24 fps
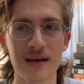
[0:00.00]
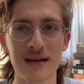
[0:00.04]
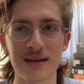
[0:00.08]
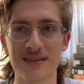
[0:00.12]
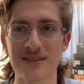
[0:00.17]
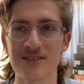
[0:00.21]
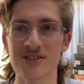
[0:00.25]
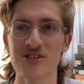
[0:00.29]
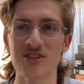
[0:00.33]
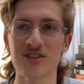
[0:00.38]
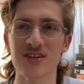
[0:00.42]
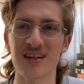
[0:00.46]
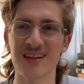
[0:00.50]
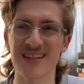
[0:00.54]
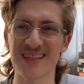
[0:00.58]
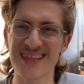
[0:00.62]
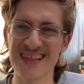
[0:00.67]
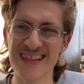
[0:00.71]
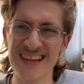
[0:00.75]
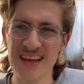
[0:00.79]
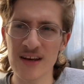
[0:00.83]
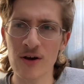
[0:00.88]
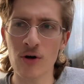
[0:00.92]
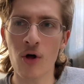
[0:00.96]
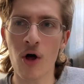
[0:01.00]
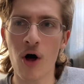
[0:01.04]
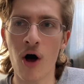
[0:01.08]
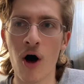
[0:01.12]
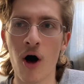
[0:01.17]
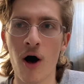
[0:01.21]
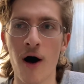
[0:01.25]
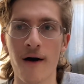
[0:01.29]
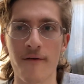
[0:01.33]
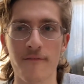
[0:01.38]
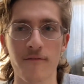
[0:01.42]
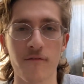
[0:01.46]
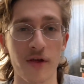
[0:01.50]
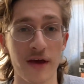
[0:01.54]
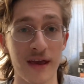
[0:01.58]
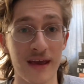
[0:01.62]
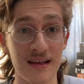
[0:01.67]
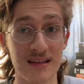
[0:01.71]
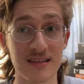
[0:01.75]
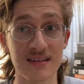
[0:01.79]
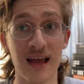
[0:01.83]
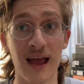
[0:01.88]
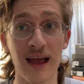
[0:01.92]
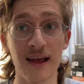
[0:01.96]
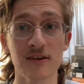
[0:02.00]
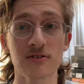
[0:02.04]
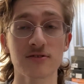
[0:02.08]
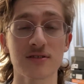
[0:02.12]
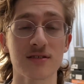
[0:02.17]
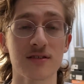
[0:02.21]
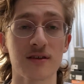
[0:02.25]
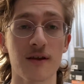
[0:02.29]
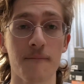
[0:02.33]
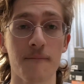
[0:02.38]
it's just a little off. Like, it tastes